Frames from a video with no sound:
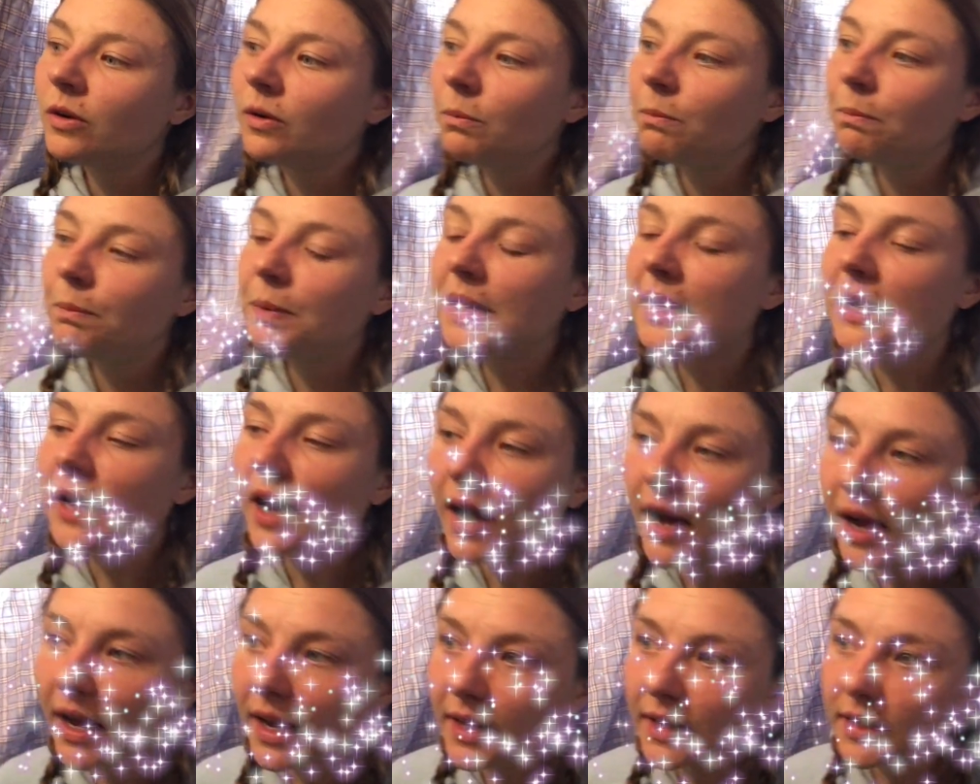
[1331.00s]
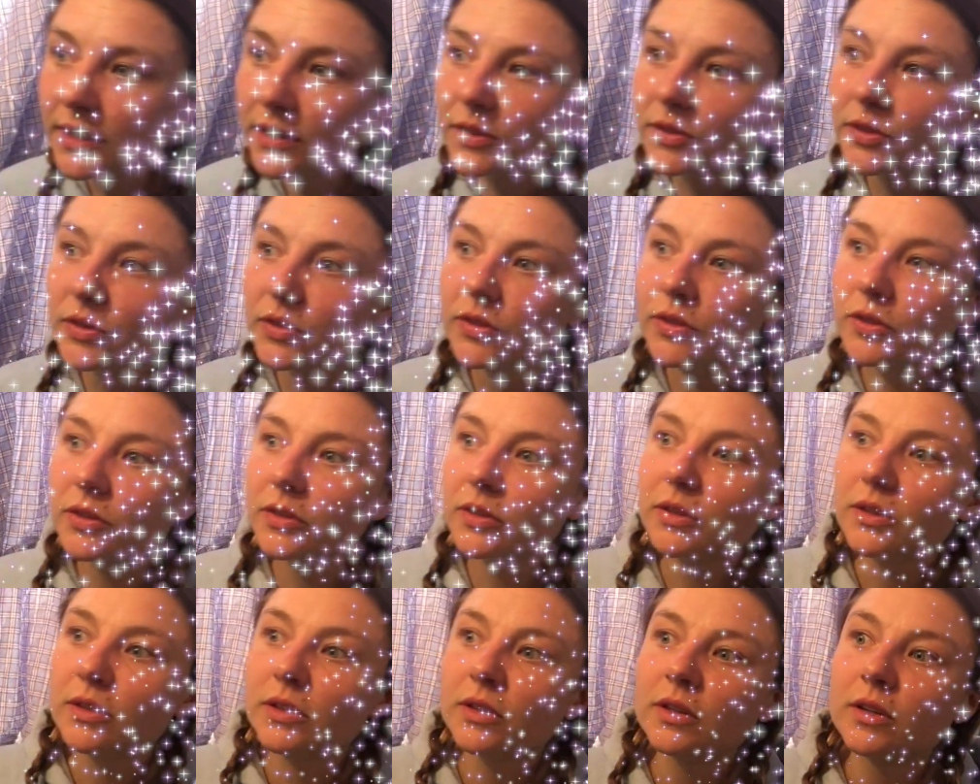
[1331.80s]
Because
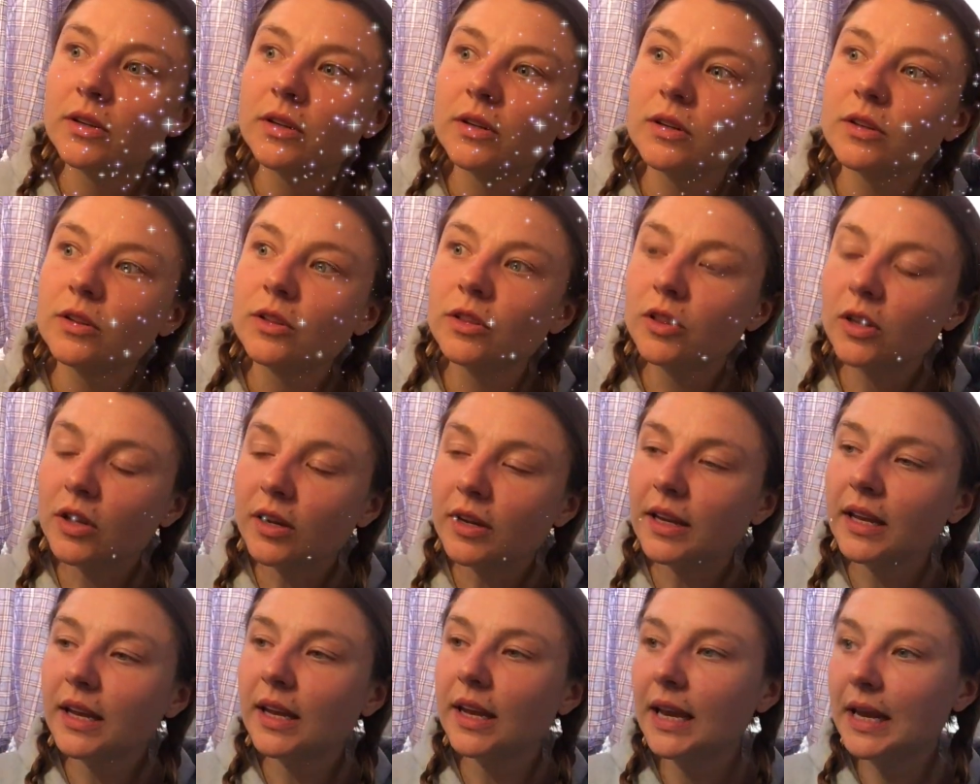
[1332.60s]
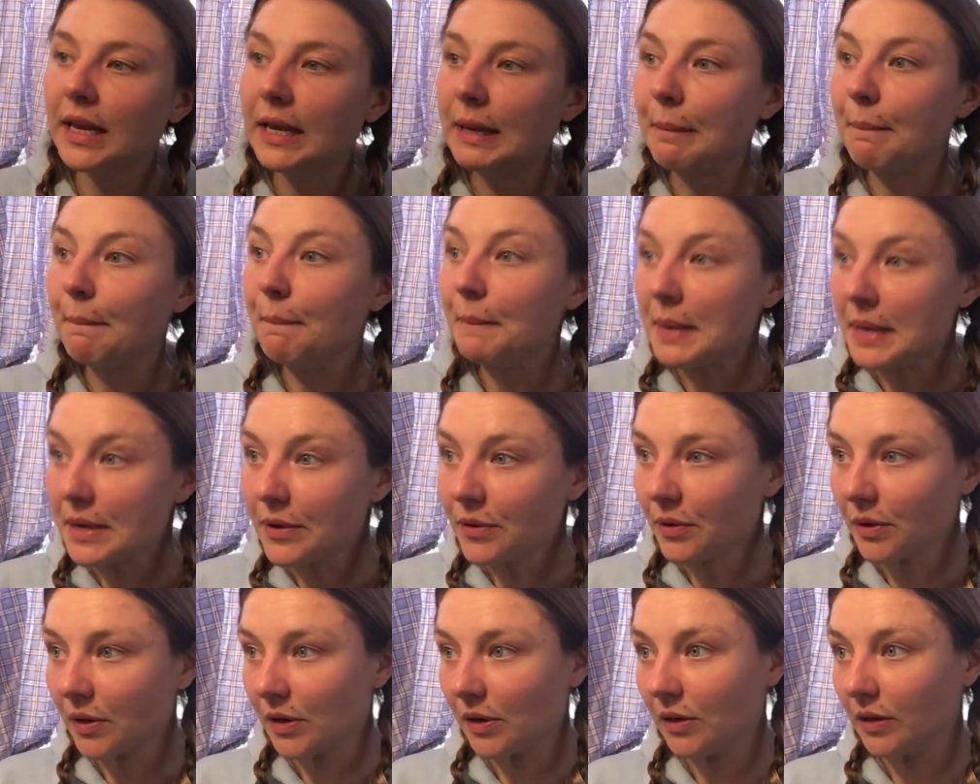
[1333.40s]
looking in a
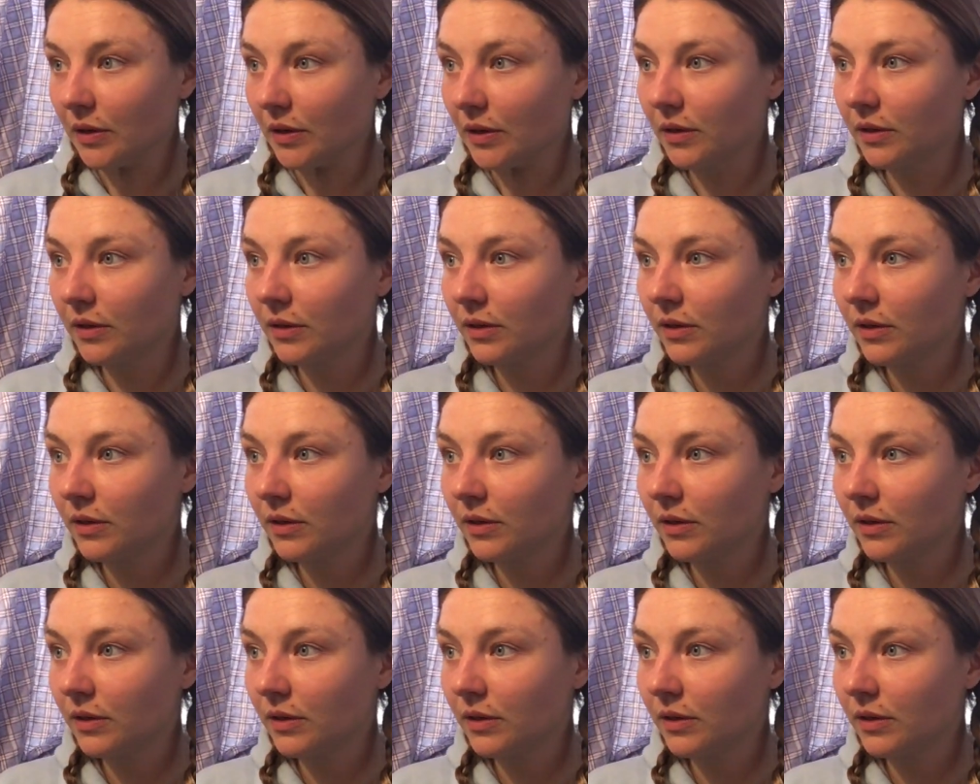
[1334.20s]
mirror